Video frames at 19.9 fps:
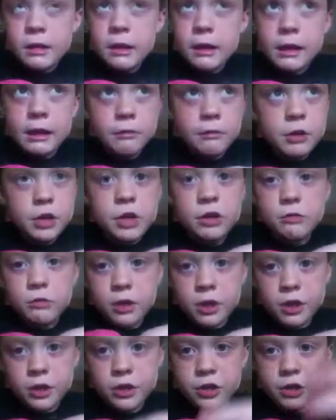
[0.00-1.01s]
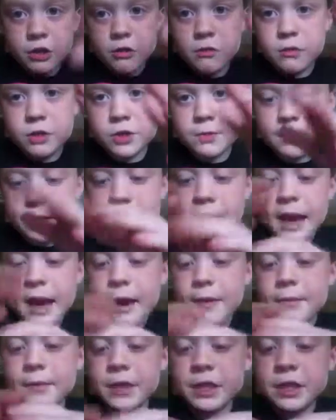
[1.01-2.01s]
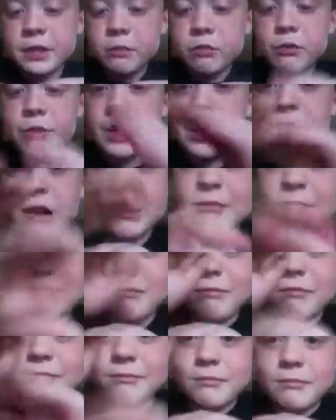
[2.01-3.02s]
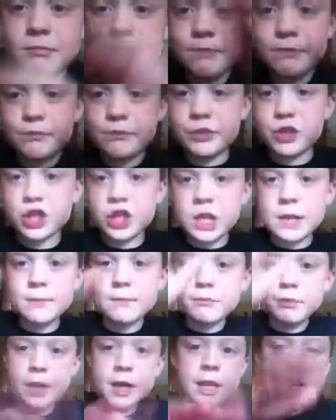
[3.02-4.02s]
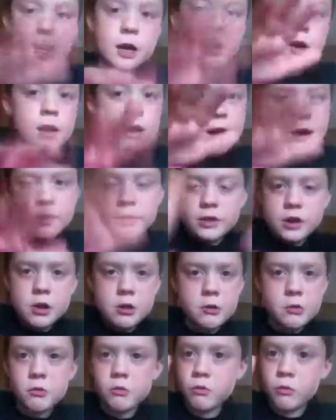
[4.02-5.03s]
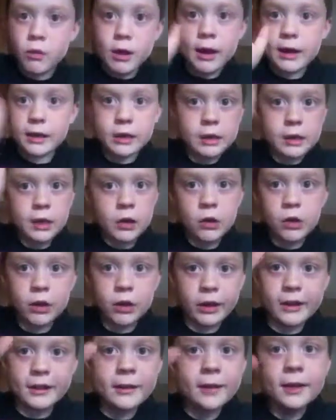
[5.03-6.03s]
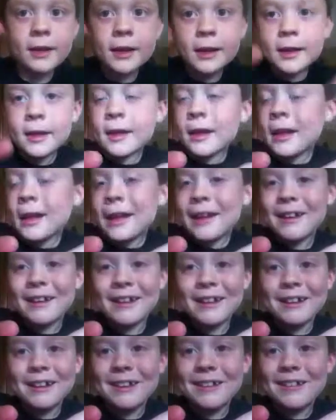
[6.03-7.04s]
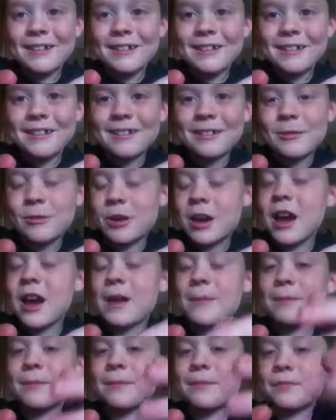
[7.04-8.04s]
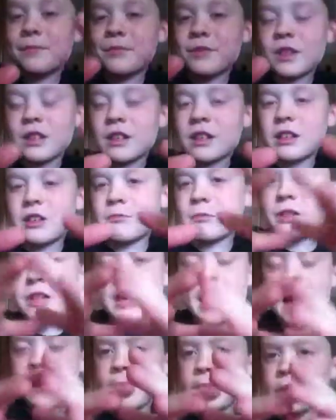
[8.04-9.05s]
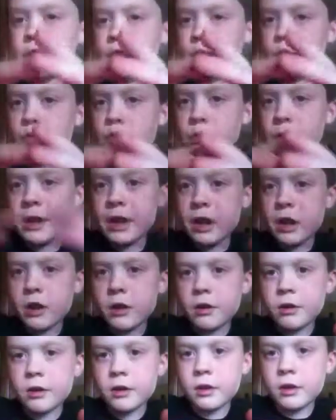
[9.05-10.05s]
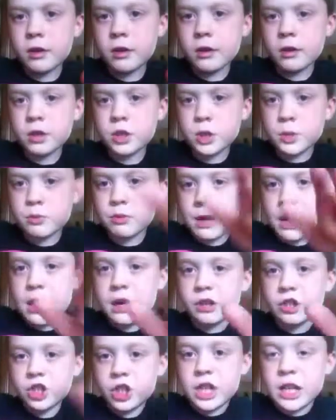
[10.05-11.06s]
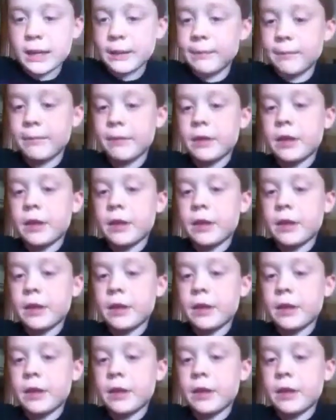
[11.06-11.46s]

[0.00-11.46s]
And what you want to do is when you have this weird shape right here, I don't know what I can call it. And okay, when you have this weird spread out shape,